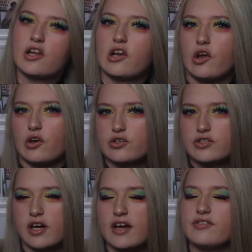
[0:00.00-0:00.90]
a
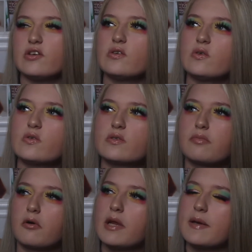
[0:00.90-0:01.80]
lot. I've used
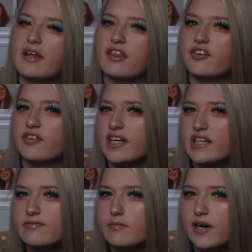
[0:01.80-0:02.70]
probably about 3
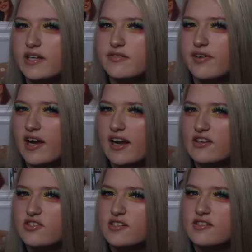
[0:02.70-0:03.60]
different brands of
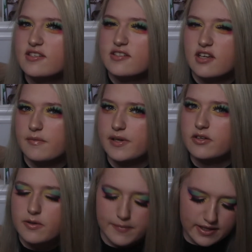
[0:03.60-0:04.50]
eyelashes since I've been
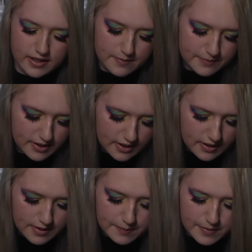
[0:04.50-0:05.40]
doing makeup.
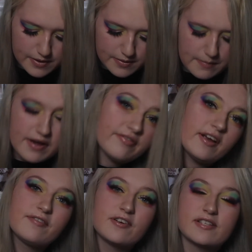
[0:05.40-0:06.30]
But my
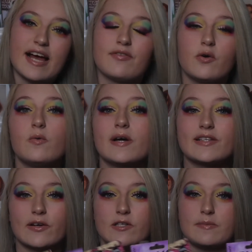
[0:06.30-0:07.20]
favourites have always
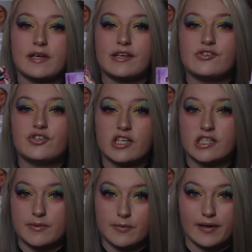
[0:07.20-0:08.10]
going to be
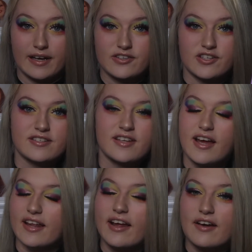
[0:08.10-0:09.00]
GWA lashes.
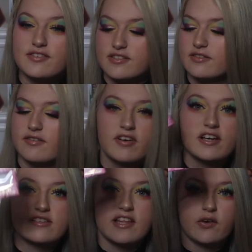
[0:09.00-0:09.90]
They have, the
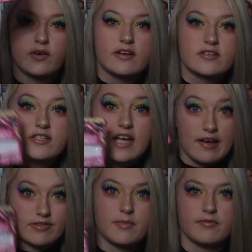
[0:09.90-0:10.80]
reason they're not in there is because I
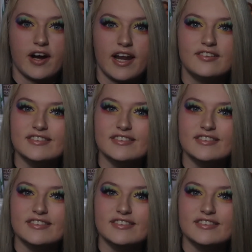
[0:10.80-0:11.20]
have them on right now.